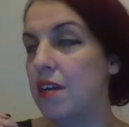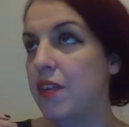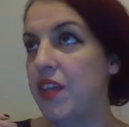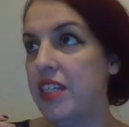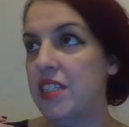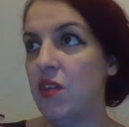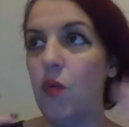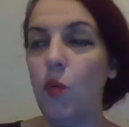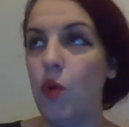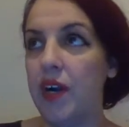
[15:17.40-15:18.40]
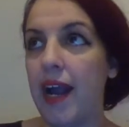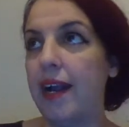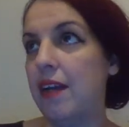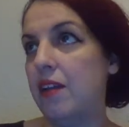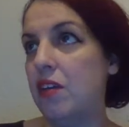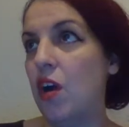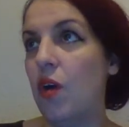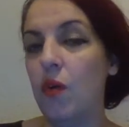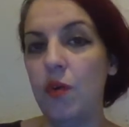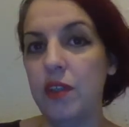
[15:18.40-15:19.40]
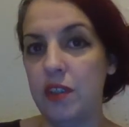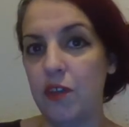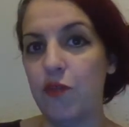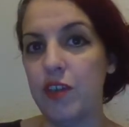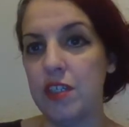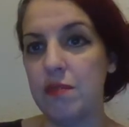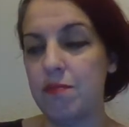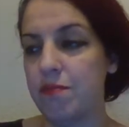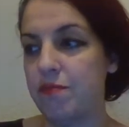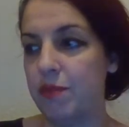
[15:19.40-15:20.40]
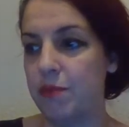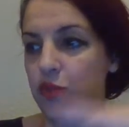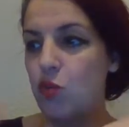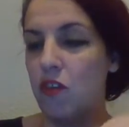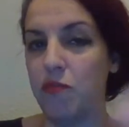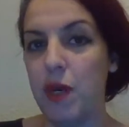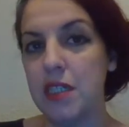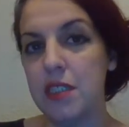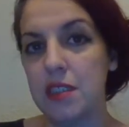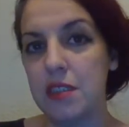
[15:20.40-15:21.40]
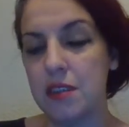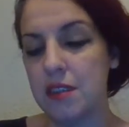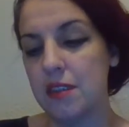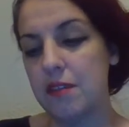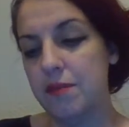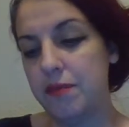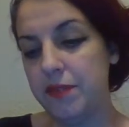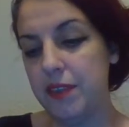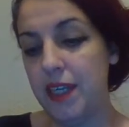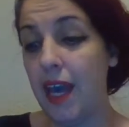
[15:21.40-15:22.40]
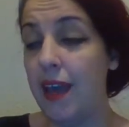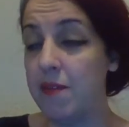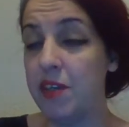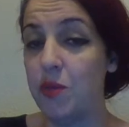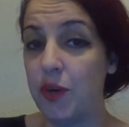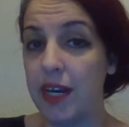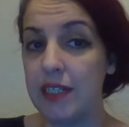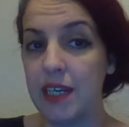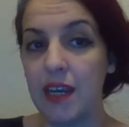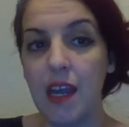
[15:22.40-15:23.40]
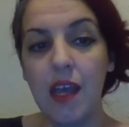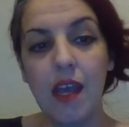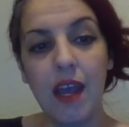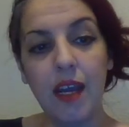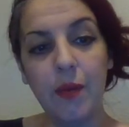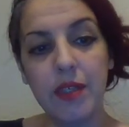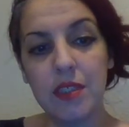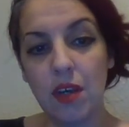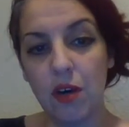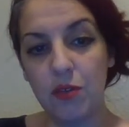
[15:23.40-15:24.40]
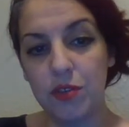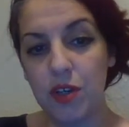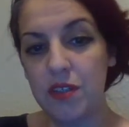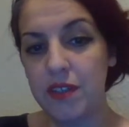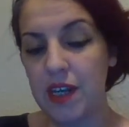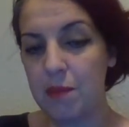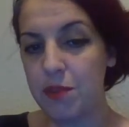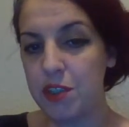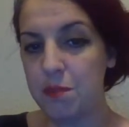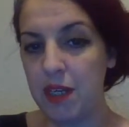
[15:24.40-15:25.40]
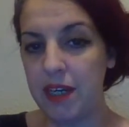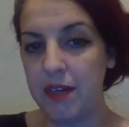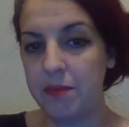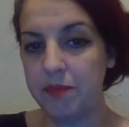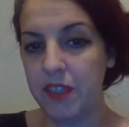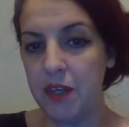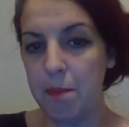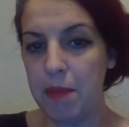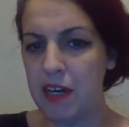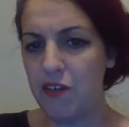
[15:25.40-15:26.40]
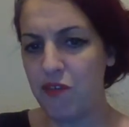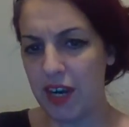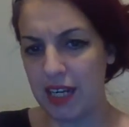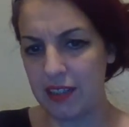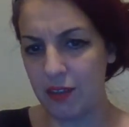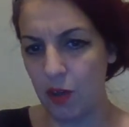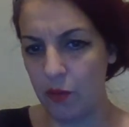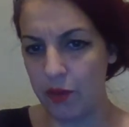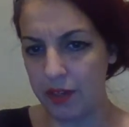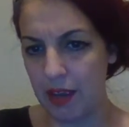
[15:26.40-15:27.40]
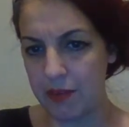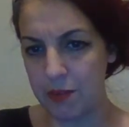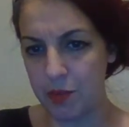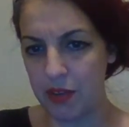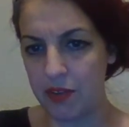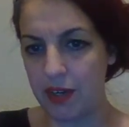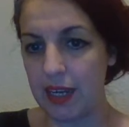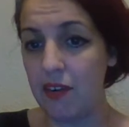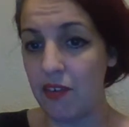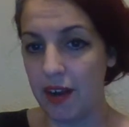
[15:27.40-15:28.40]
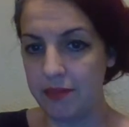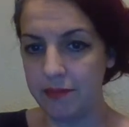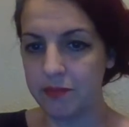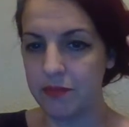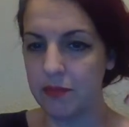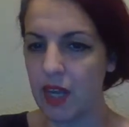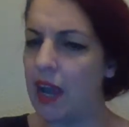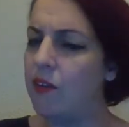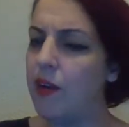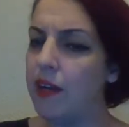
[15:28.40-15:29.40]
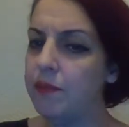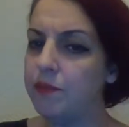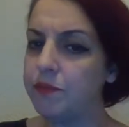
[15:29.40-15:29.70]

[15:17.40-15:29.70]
thinks that we're not gonna know the difference from 12 months. Yeah, Evan, you were 19. Anyway, so stories of the couple splitting in a bitter fight over Evan's brother Ira. Ira?